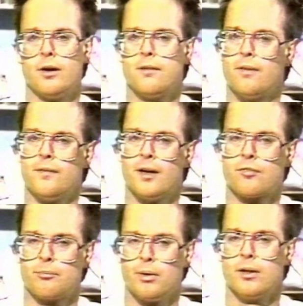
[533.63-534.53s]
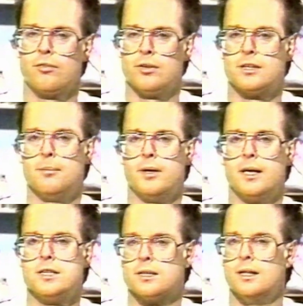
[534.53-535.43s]
and I find that's police
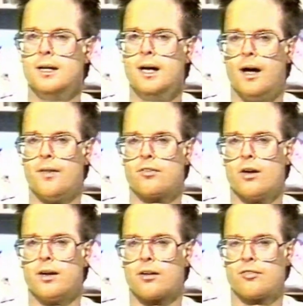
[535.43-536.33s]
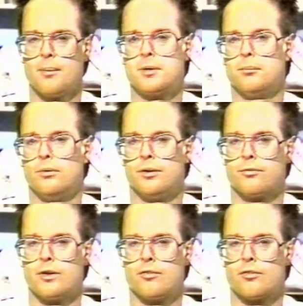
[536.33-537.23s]
intimidation, and that's unacceptable in a
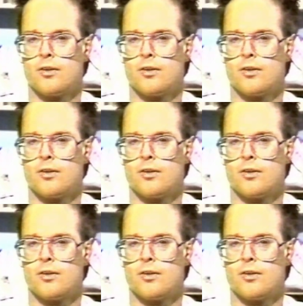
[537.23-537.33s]
free